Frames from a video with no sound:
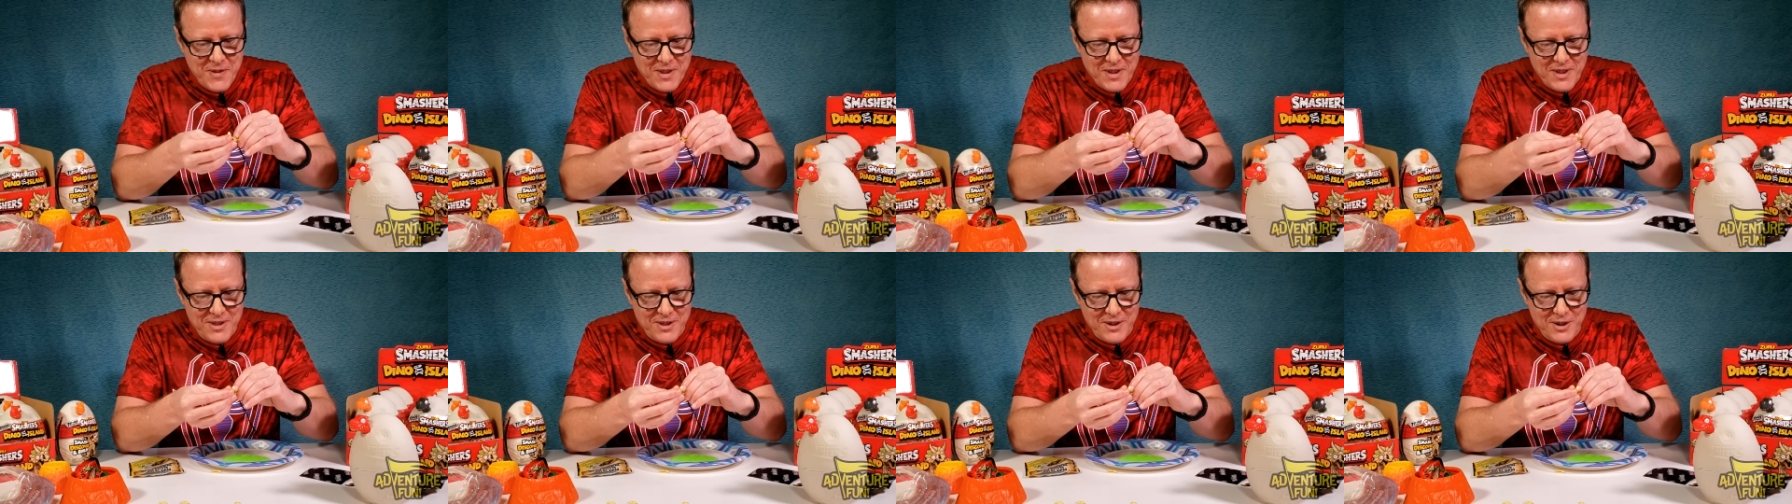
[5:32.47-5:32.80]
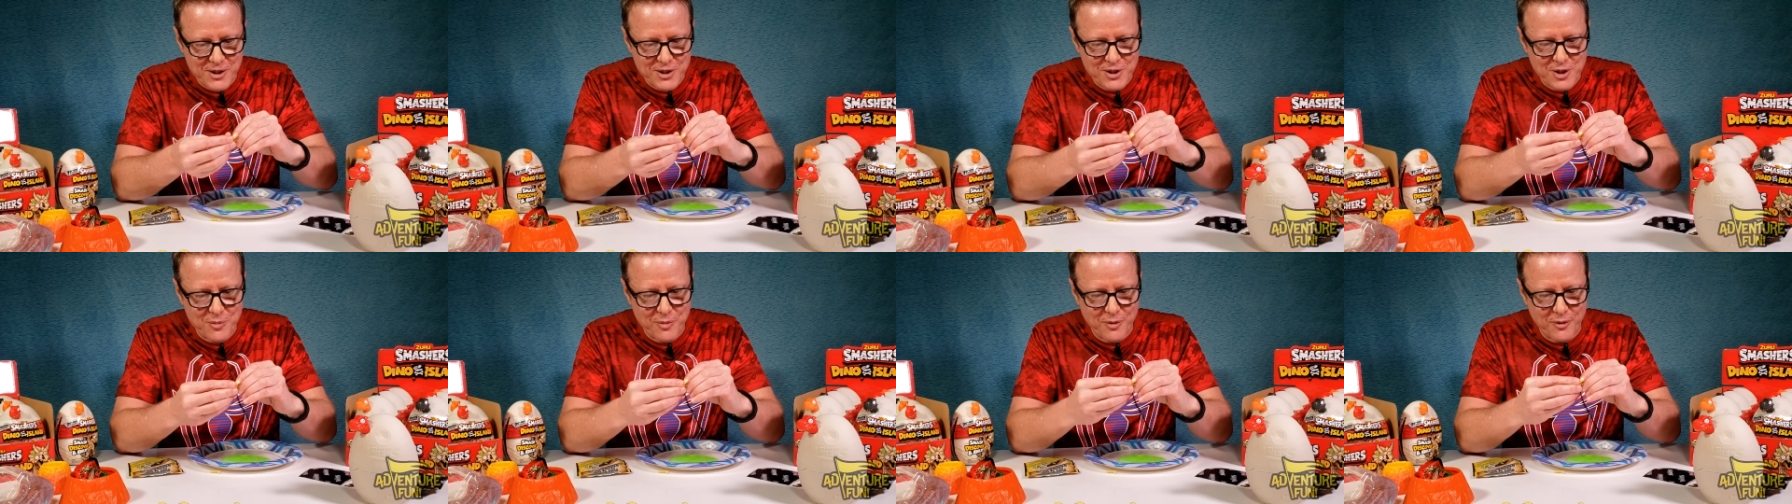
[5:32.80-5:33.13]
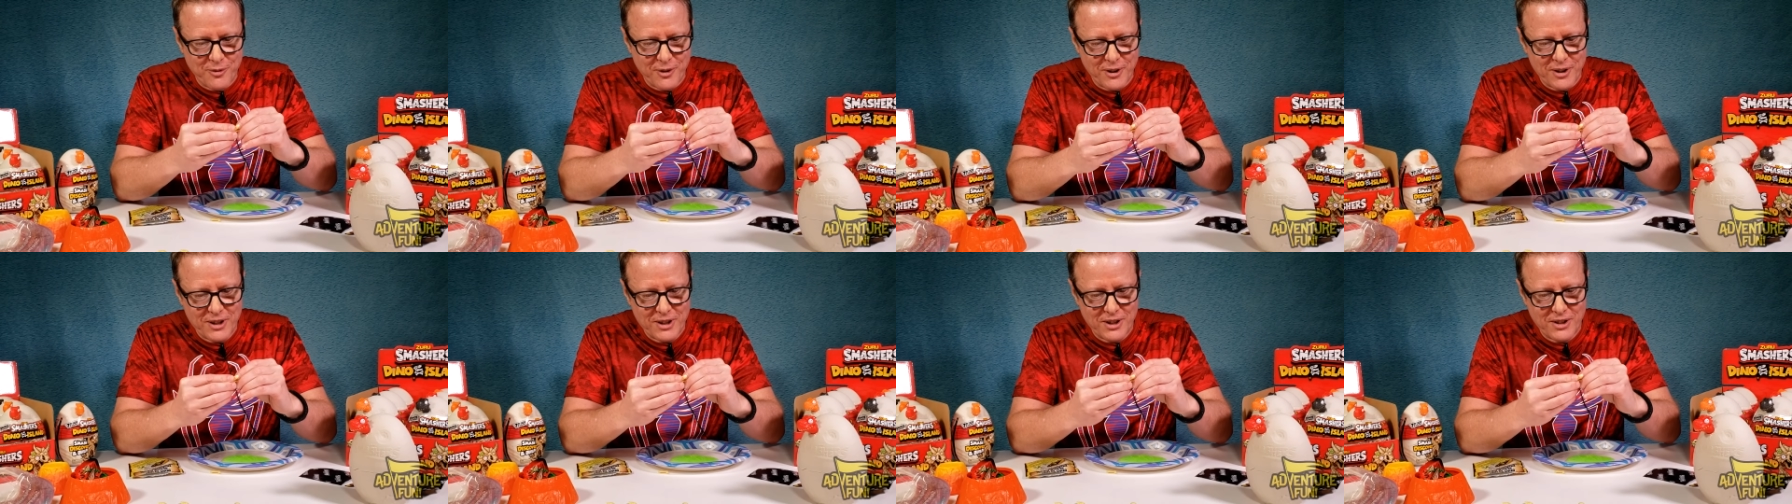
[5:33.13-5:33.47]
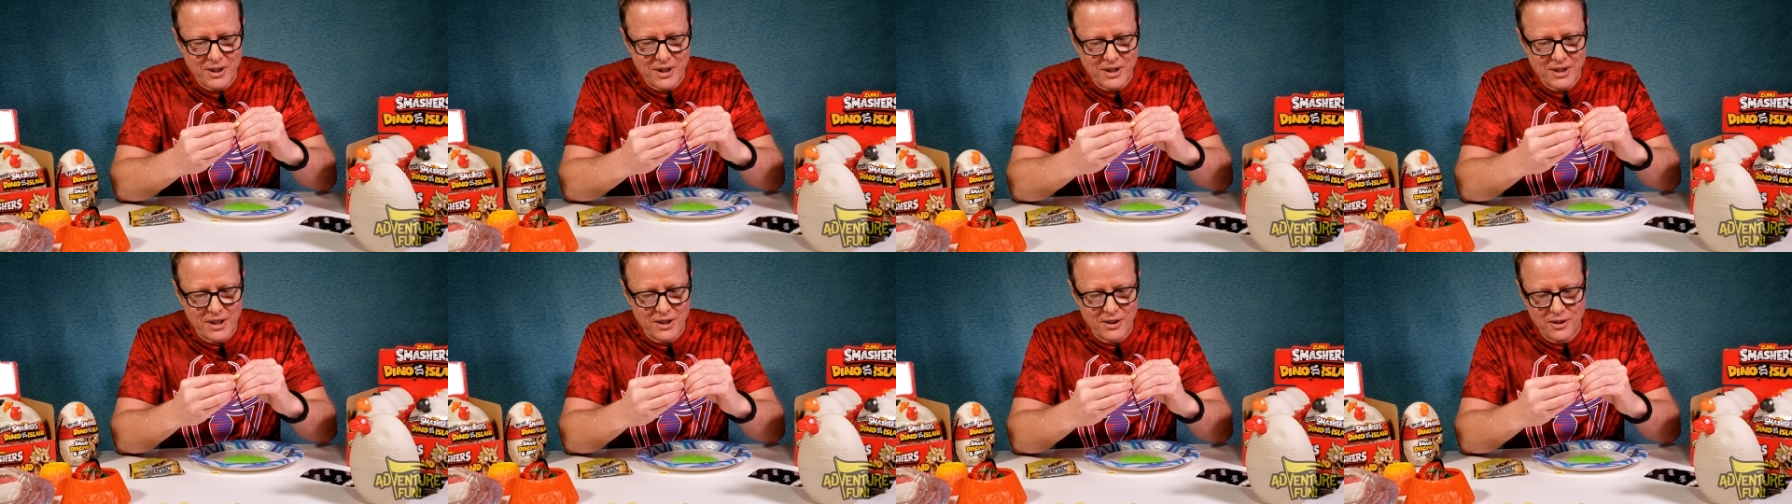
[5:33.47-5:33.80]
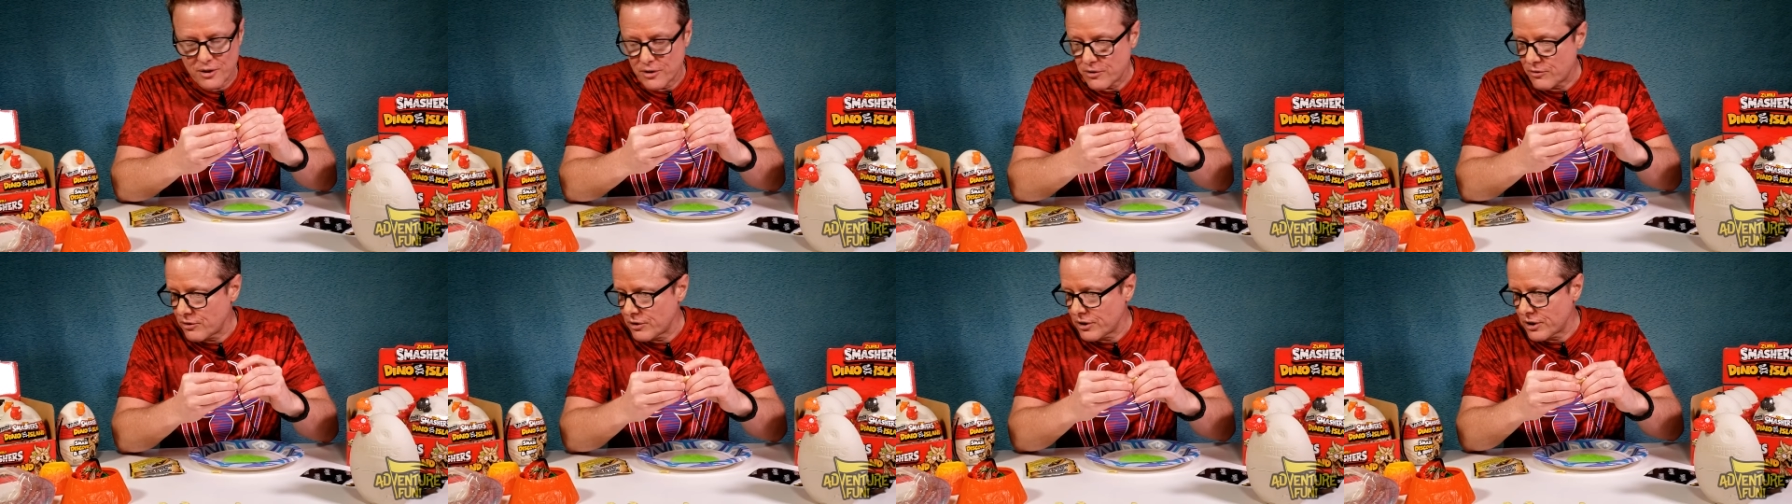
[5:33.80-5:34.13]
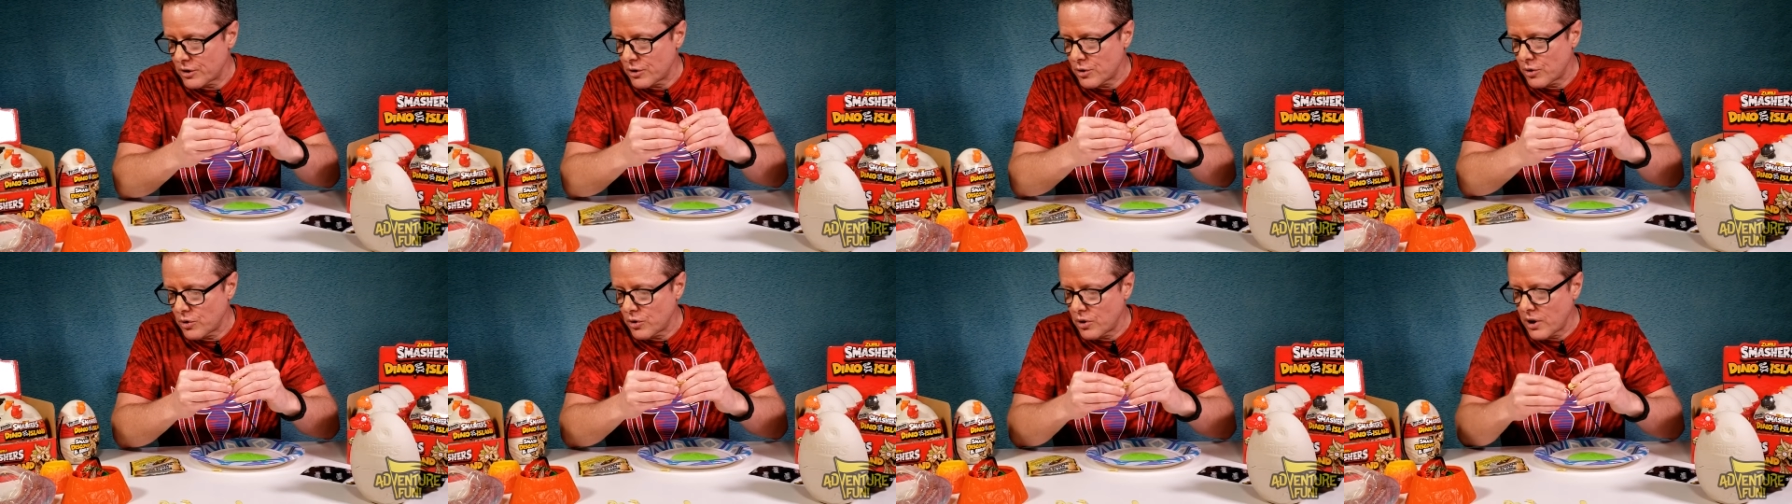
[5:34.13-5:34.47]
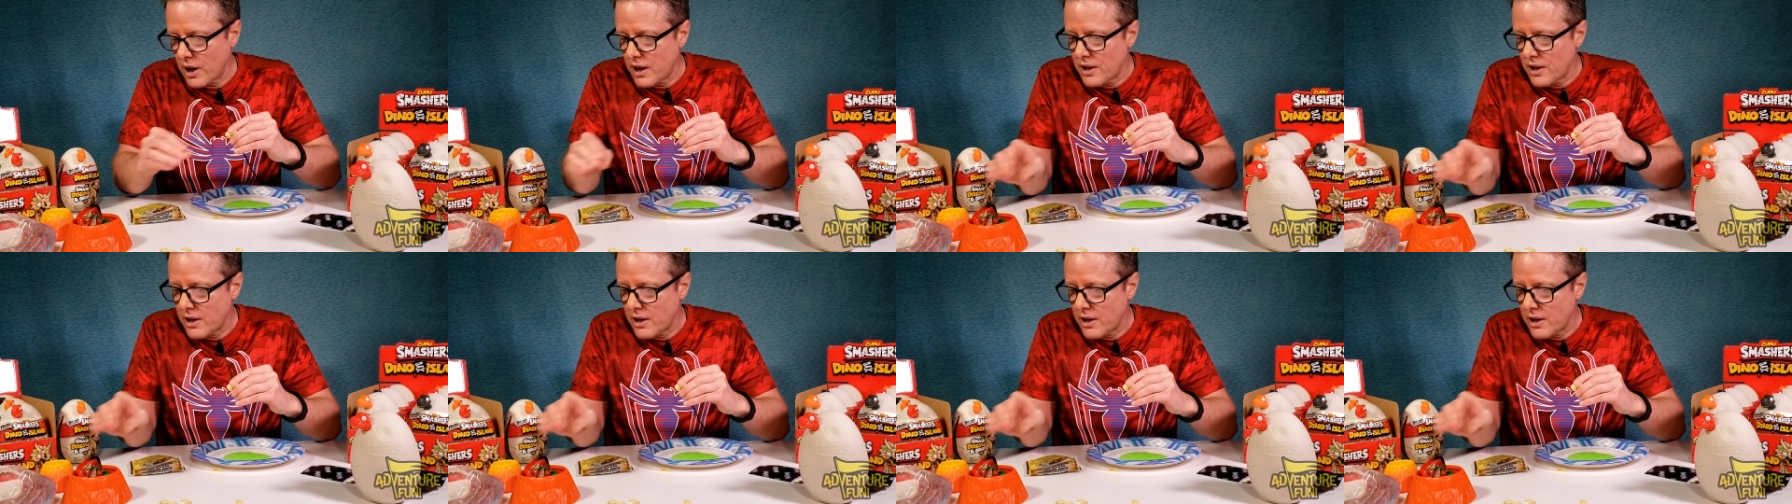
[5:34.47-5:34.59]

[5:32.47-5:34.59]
They're super fun to collect and look really cool.